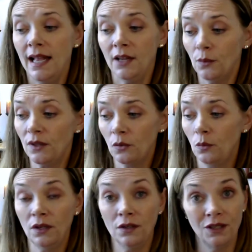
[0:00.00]
And with a
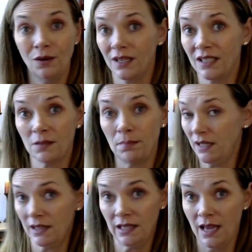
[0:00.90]
will, you don't get to
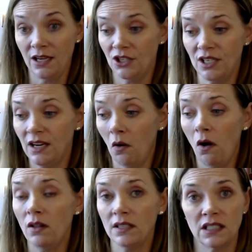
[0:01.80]
pick the age, it
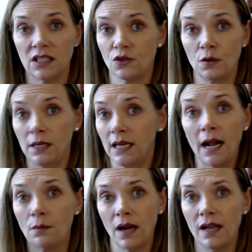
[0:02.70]
all is distributed
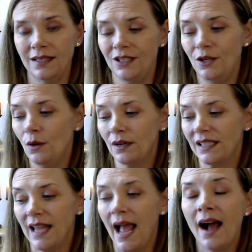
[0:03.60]
outright. You don't
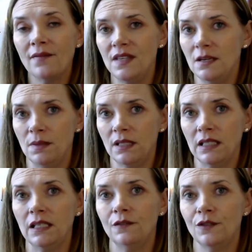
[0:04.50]
have the
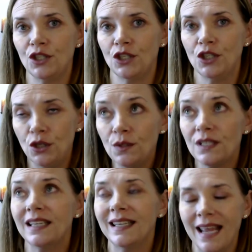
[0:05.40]
ability of
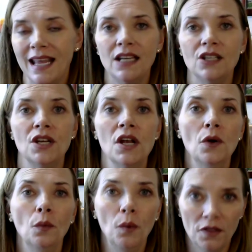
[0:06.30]
choosing an age
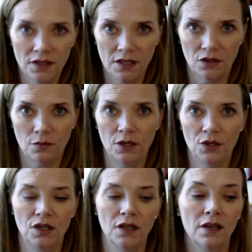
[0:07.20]
with a
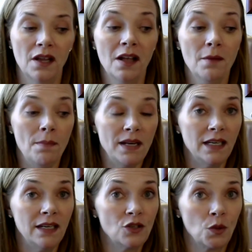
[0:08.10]
distribution, but
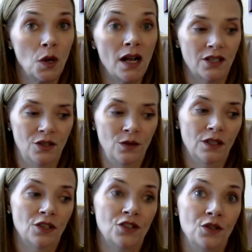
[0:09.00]
in a trust, you
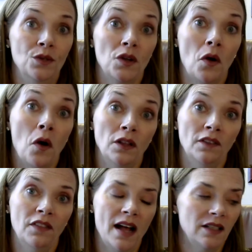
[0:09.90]
get to choose all
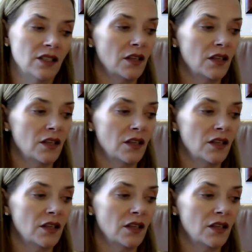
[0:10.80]
of that.